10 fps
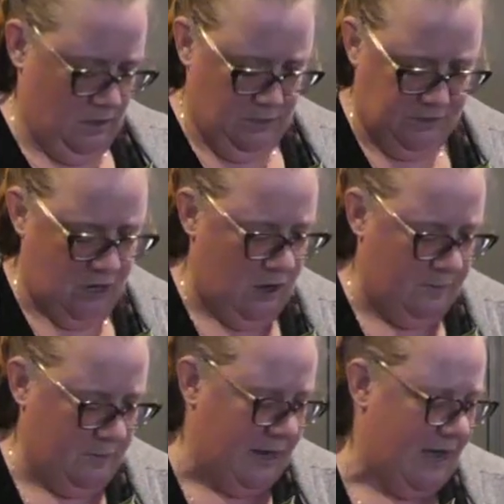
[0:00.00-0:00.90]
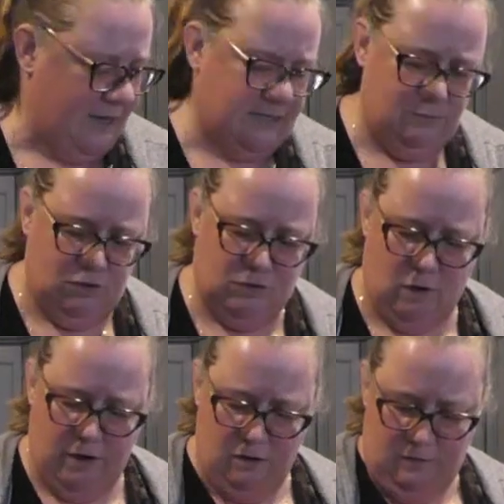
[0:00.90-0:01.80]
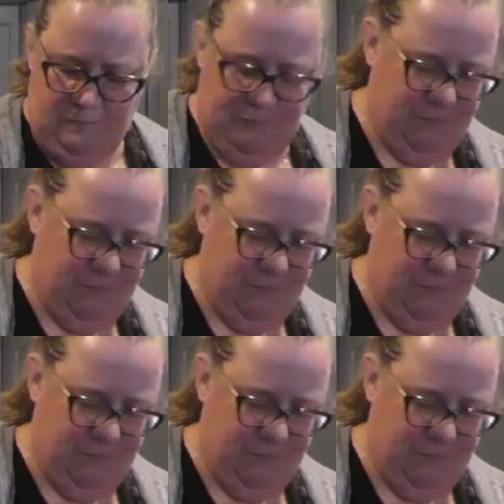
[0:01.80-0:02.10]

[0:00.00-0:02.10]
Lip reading: So I'm going to add some soil.